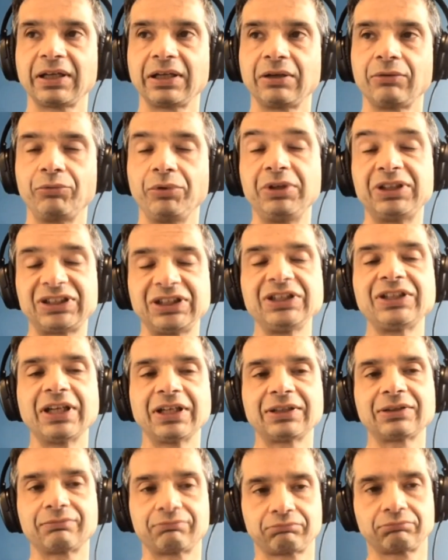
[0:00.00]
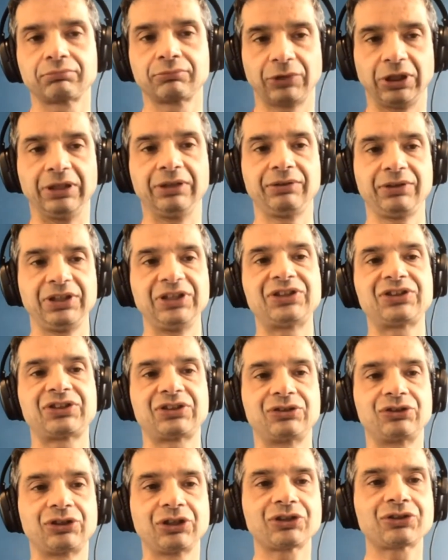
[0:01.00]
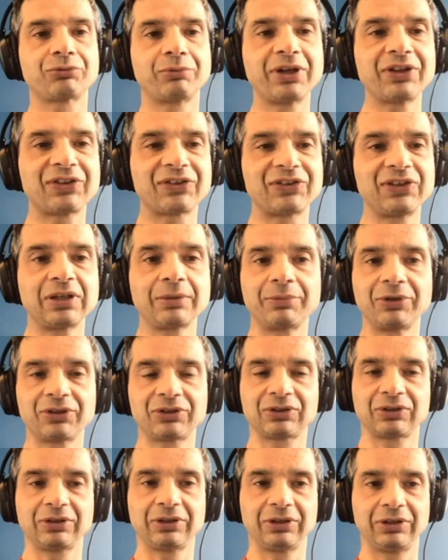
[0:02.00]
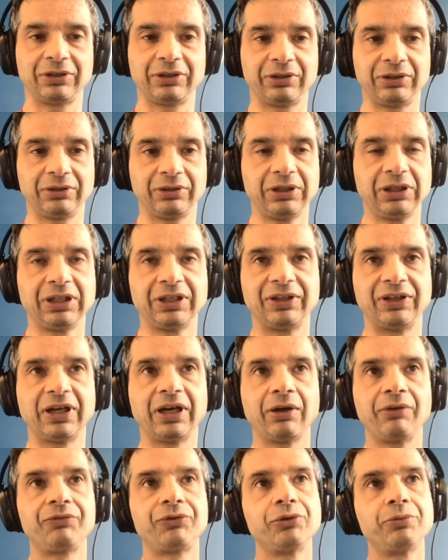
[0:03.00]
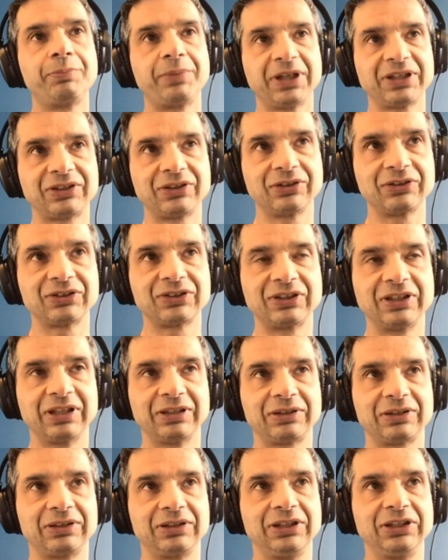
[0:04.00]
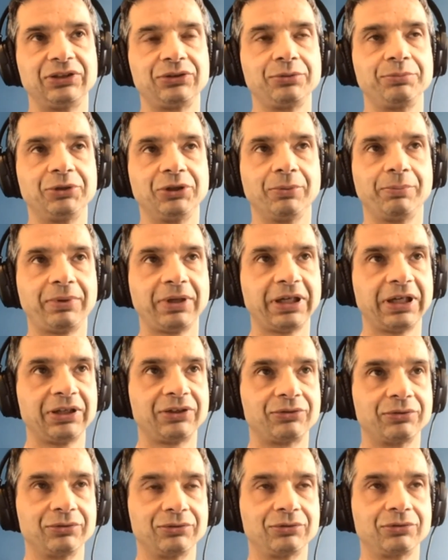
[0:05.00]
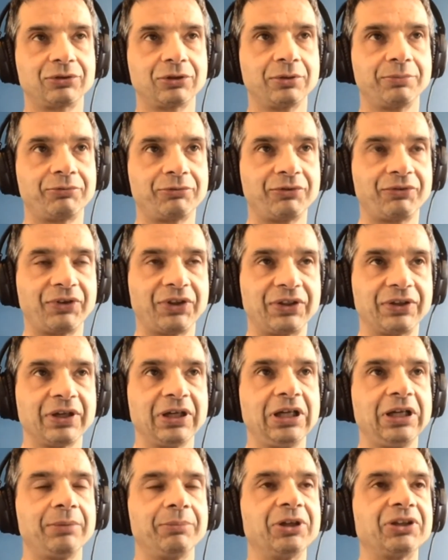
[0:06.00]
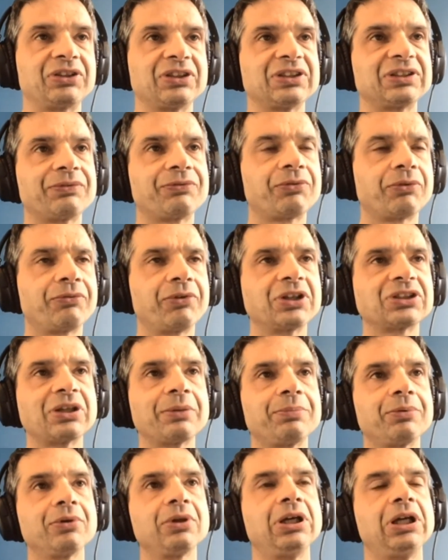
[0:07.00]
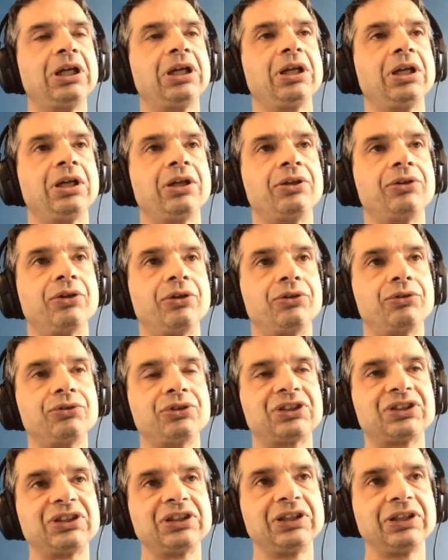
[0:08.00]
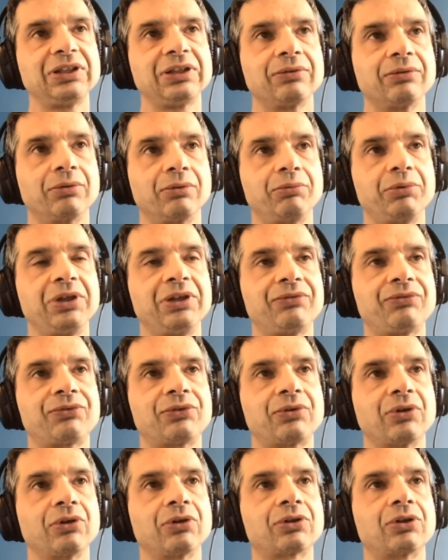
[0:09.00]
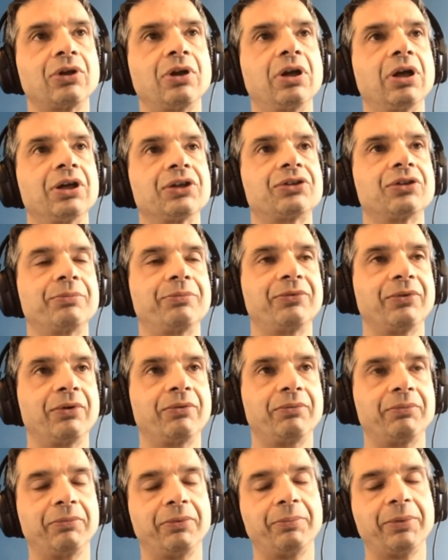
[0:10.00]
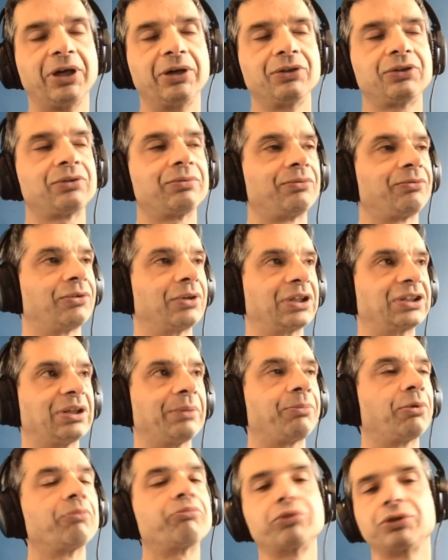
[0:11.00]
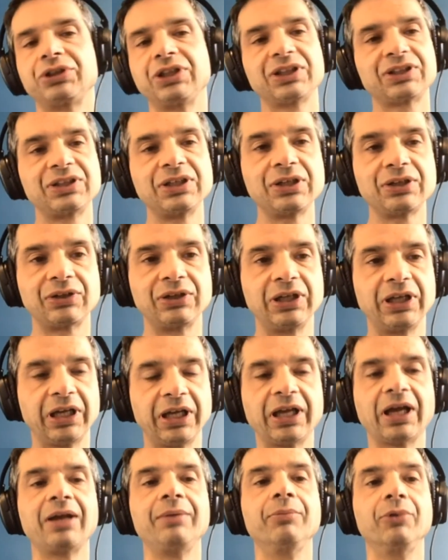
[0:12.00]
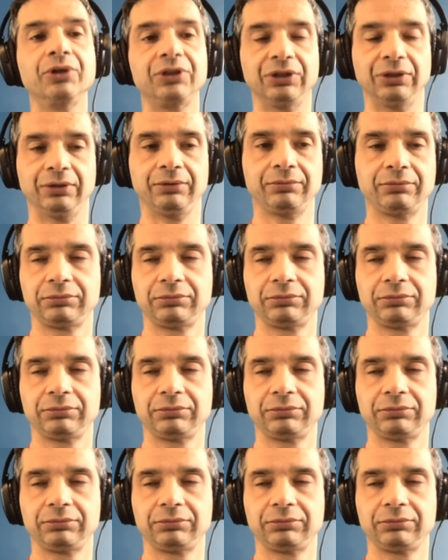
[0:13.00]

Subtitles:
we'll see that it's just one thing, but there are a few patterns that need to be applied to cope with it. But for example, you see, we've talked a lot about, for example, protecting the AI model.